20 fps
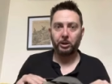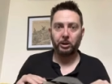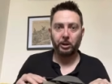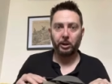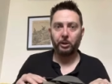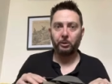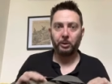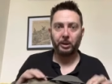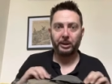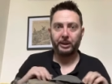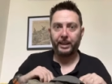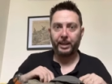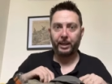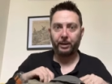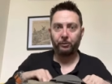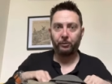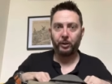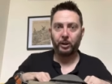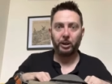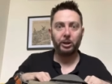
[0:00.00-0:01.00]
you know, is there
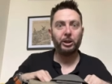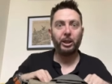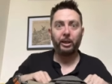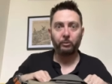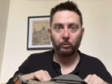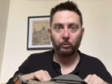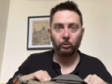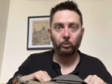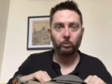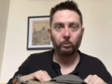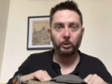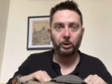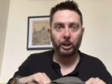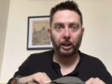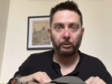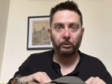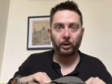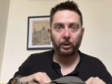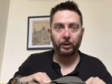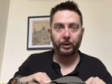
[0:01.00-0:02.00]
for your general,
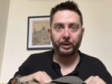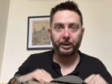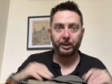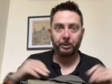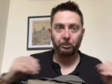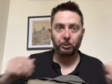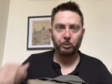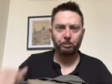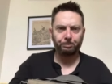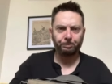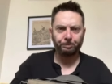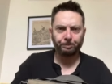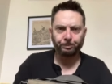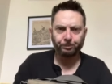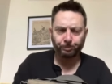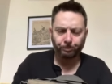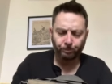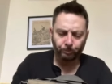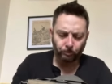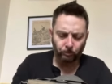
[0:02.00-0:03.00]
general items.
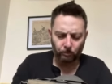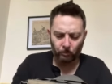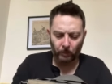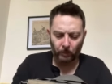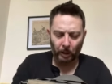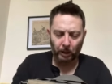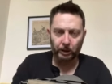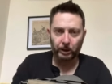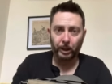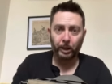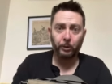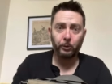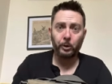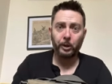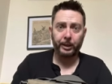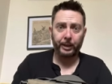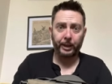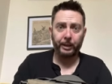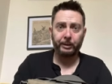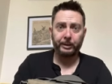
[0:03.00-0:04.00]
So
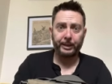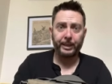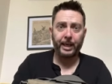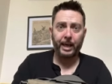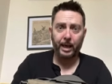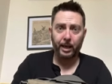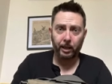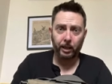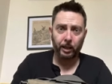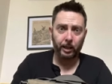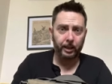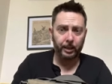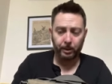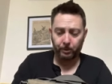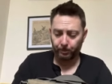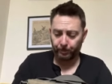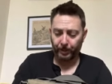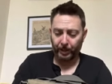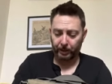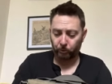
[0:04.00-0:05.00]
there's that.
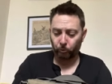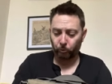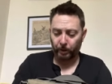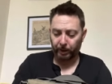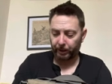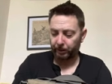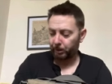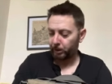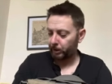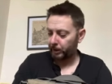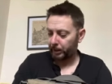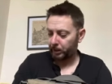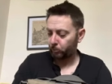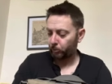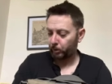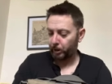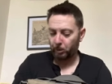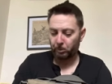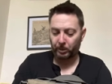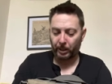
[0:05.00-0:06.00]
Um, that's really, that's
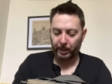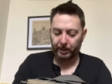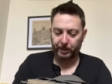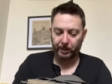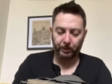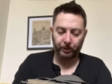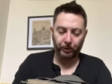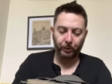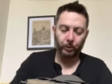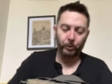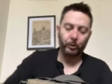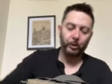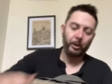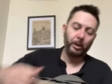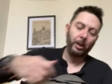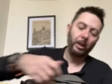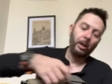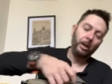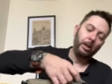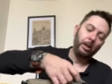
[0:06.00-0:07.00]
really practical and good.
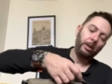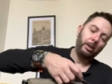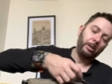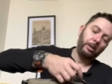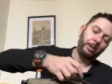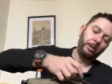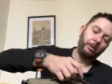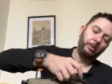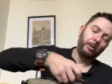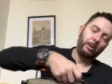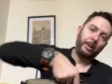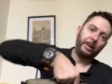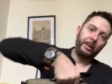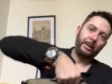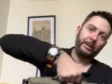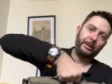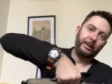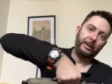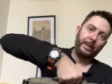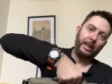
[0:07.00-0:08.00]
I do like
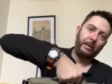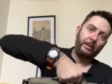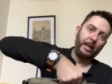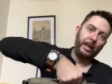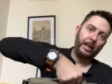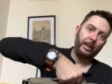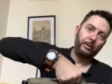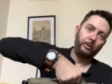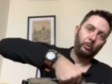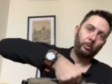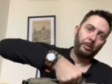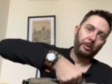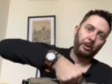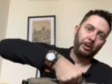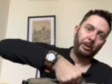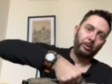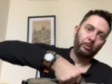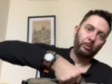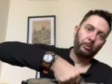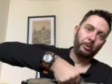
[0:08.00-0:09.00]
this carry handle because
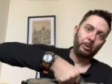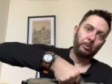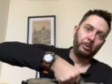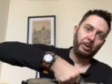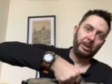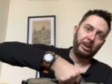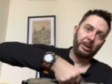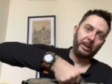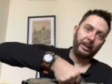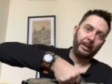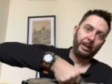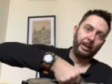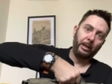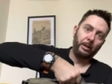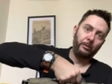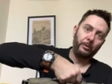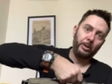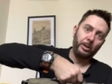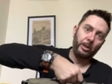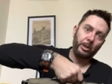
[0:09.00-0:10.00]
you don't always want to sling it
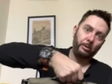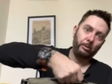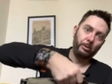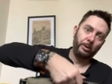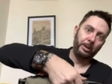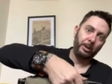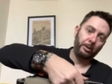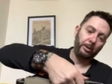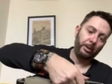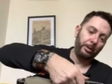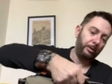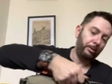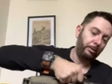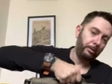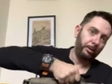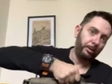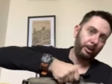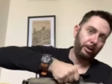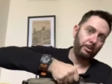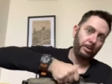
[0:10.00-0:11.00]
over your shoulder. You can
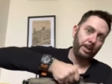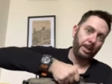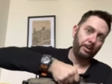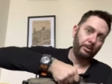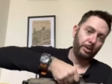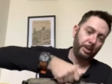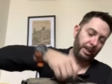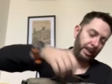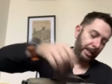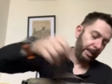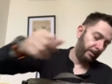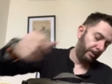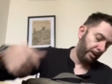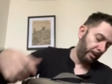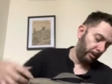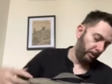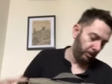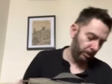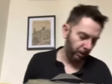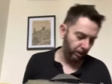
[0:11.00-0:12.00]
use that just to carry it
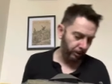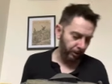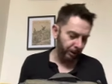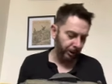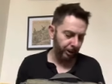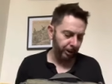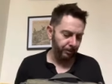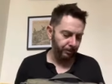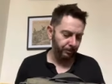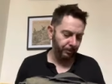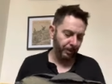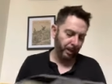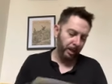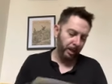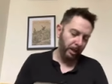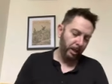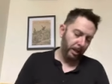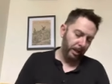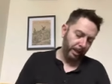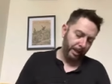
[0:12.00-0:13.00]
alongside you.
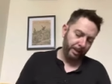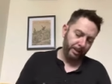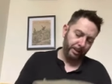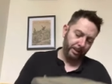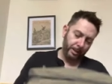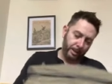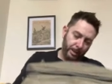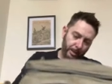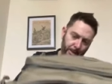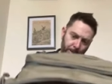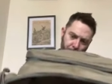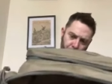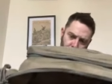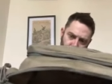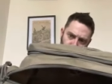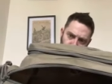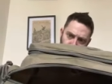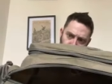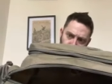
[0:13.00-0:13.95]
And um,